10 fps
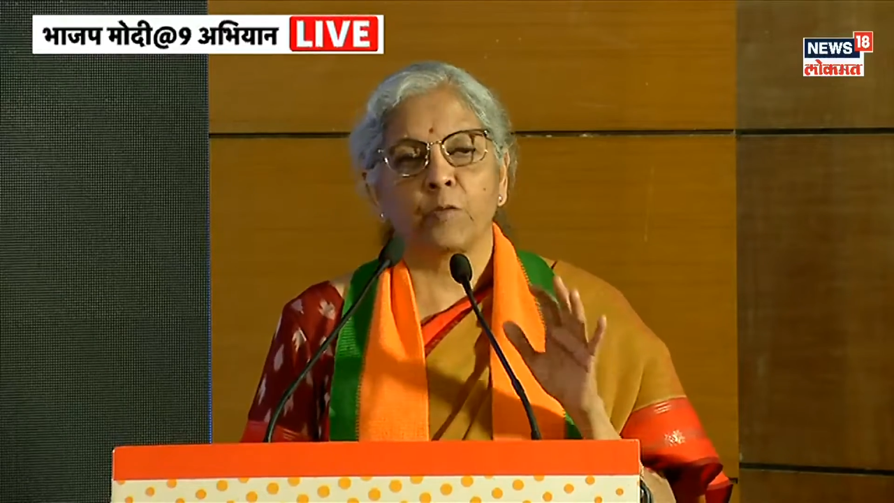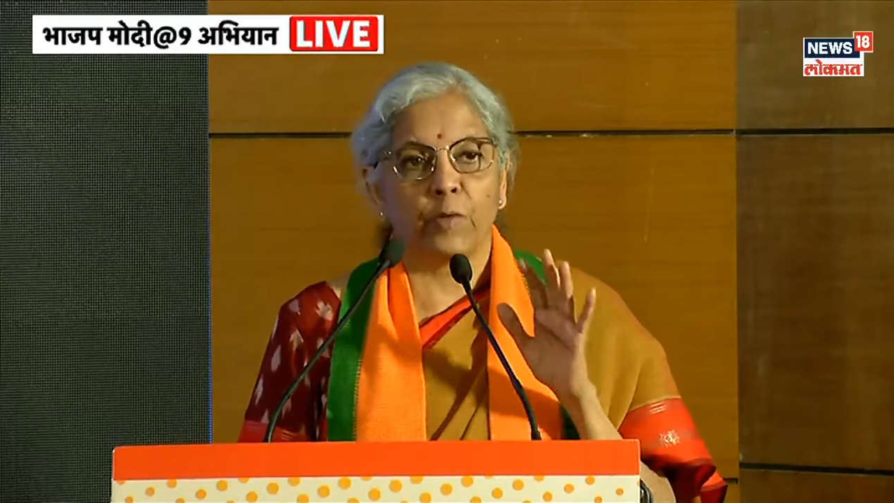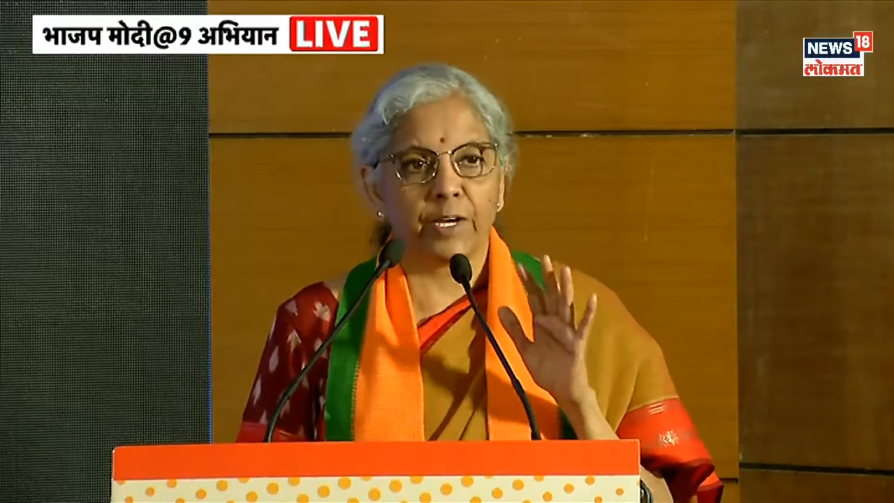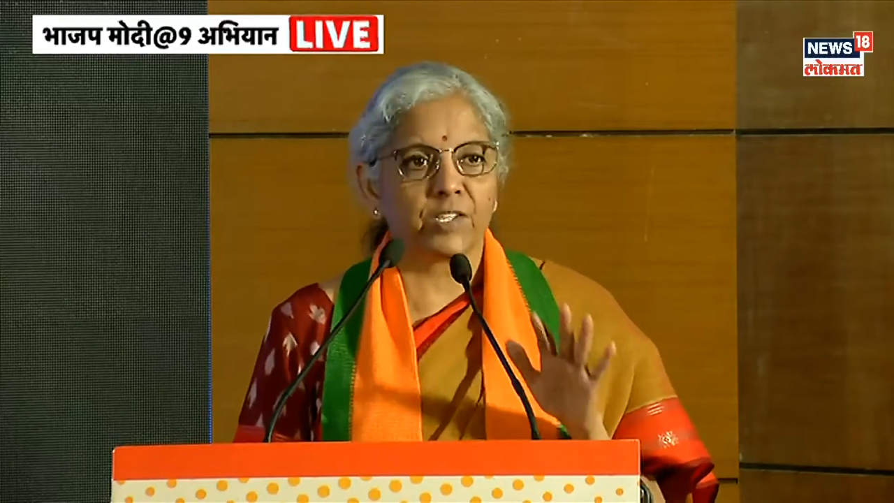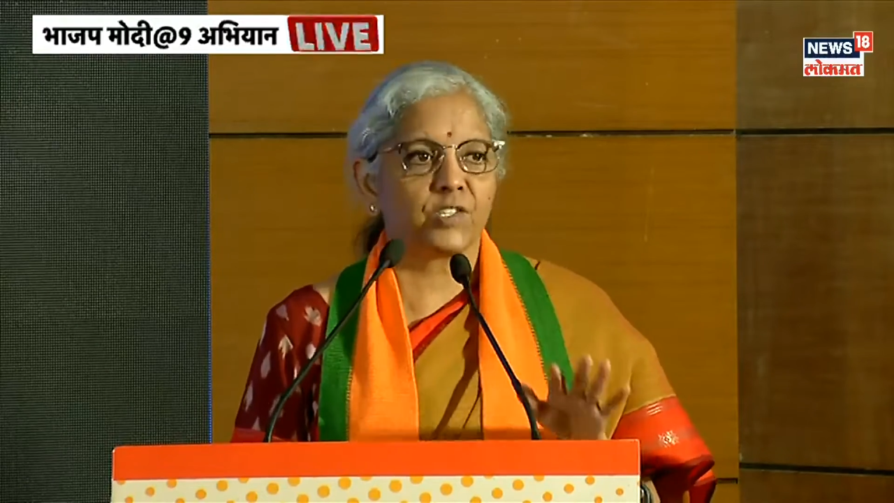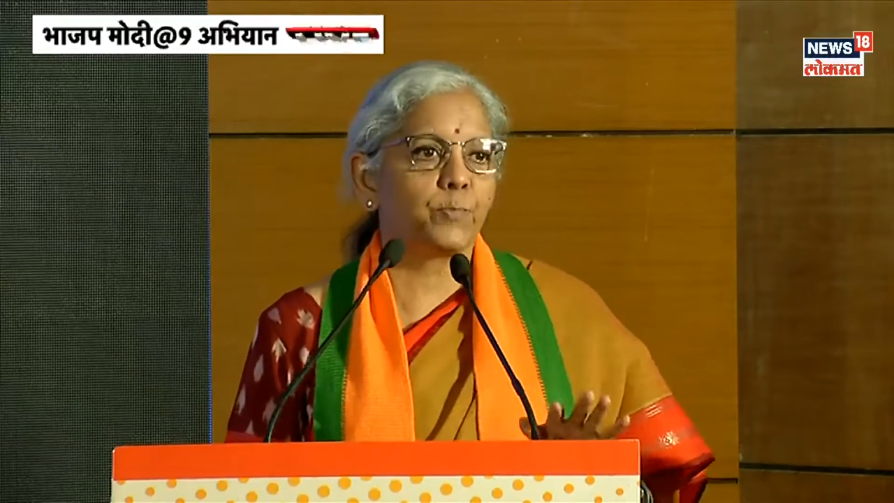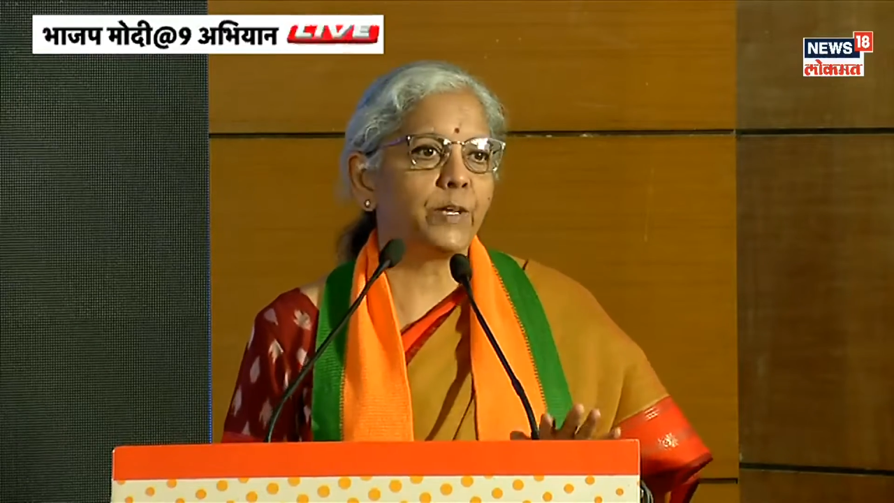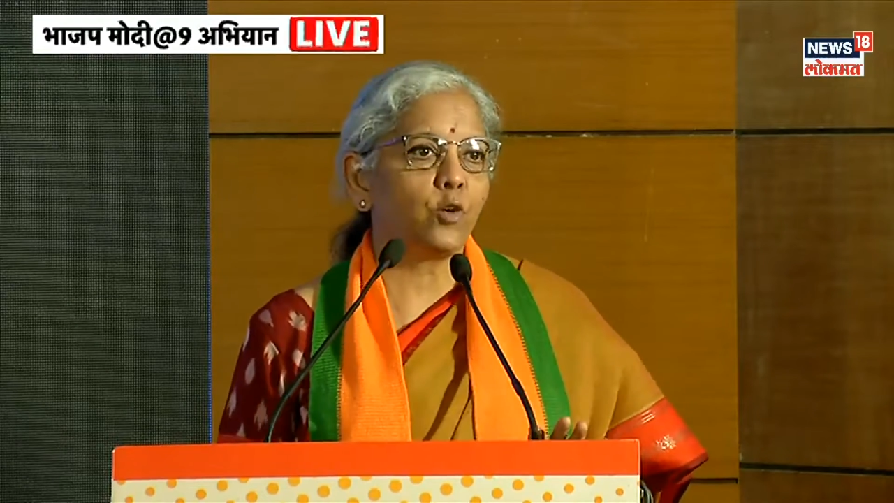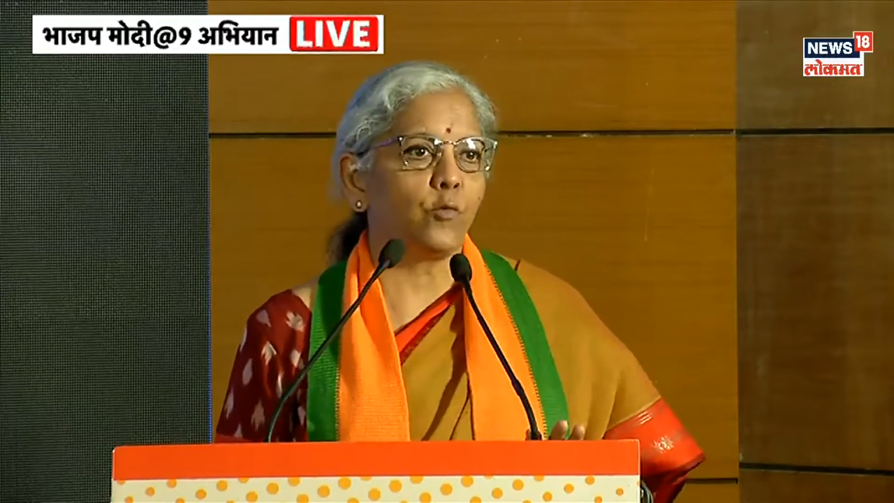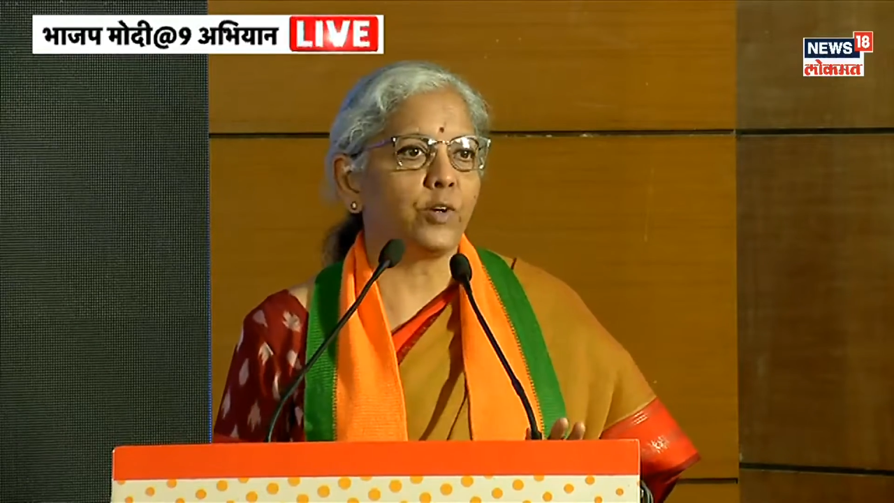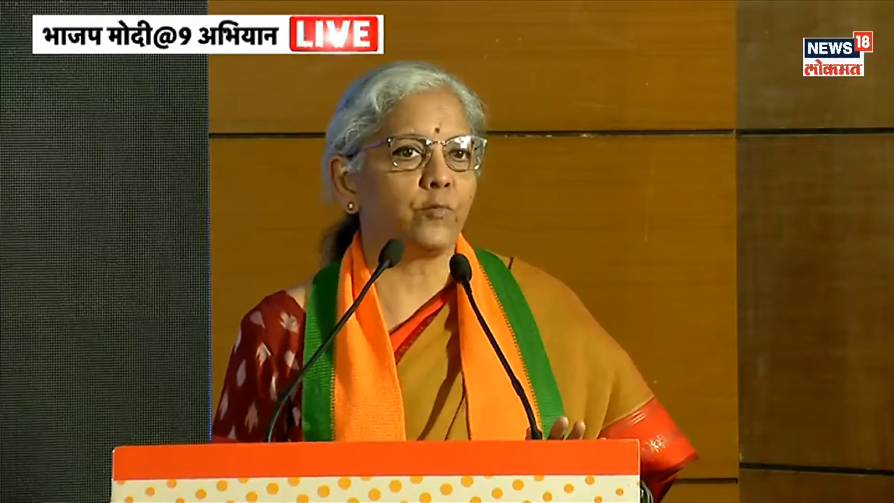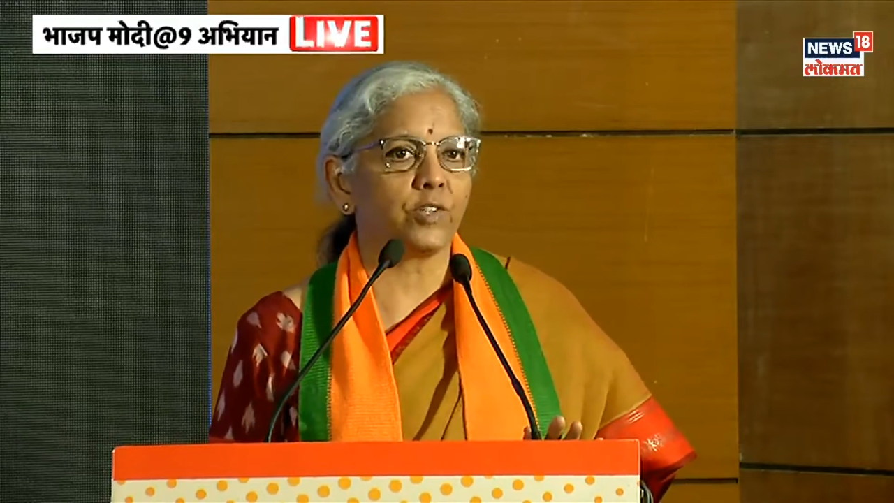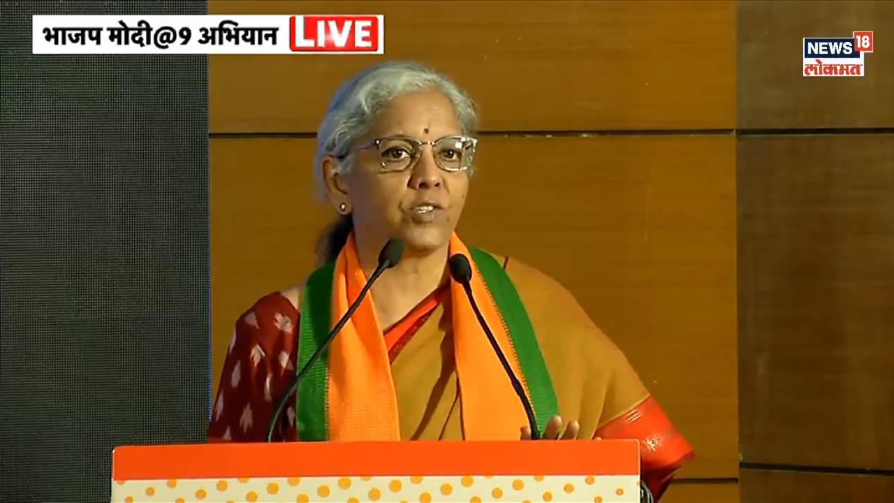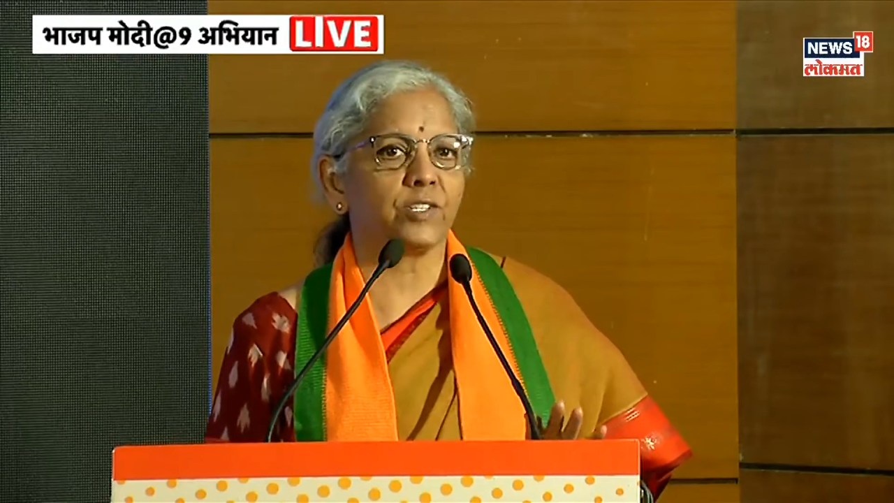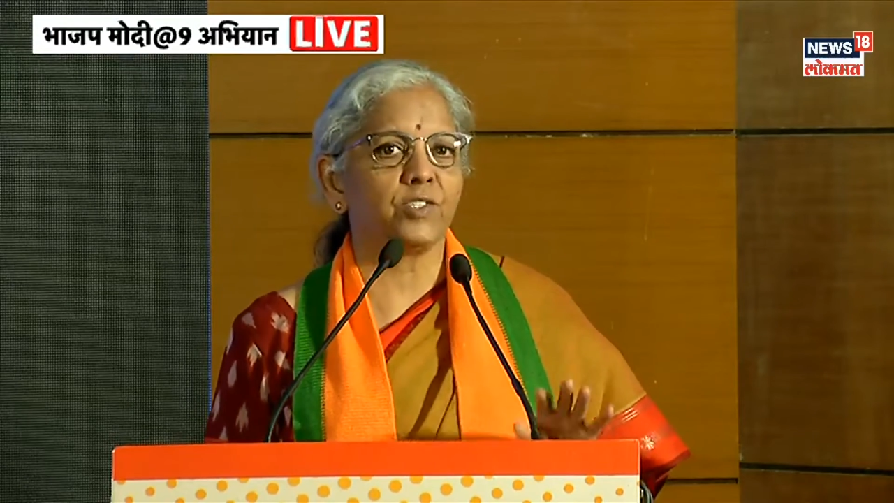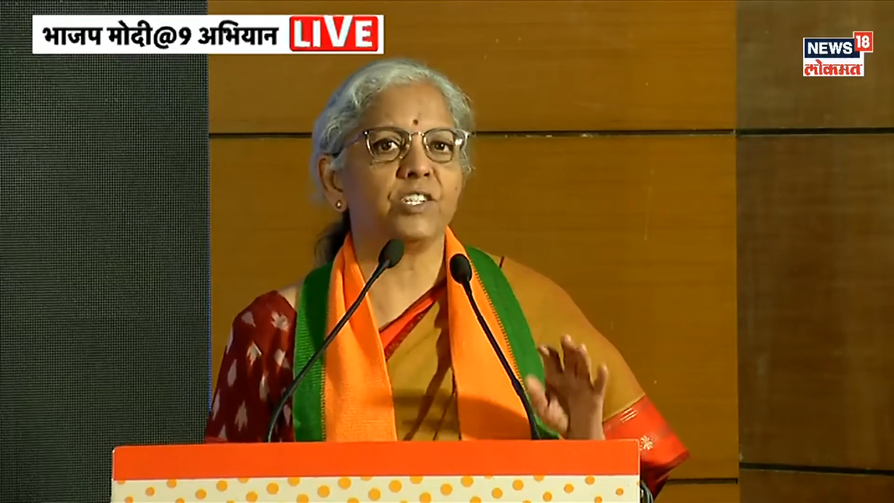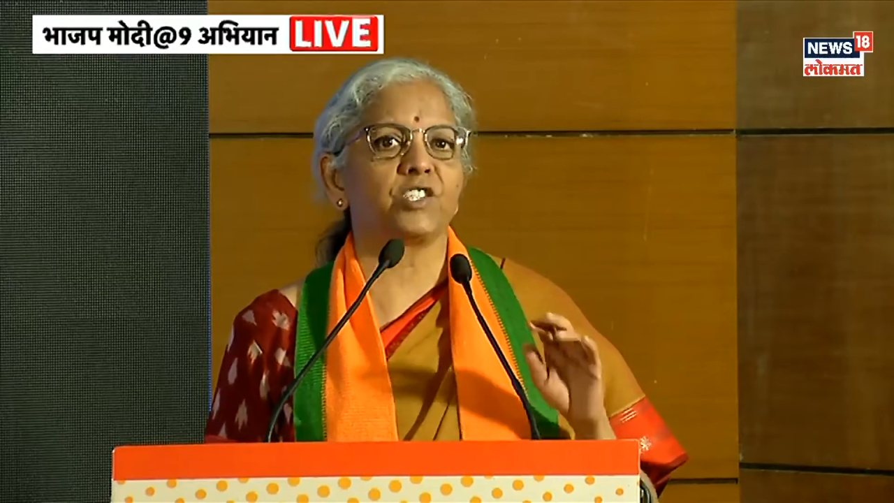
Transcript: When I speak of infrastructure,